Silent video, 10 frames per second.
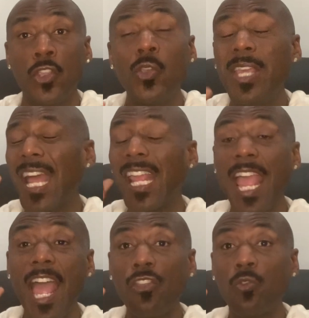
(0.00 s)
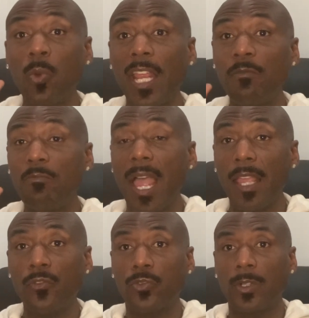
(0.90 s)
You got to have the right
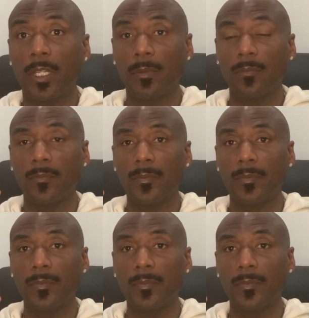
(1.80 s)
mind frame.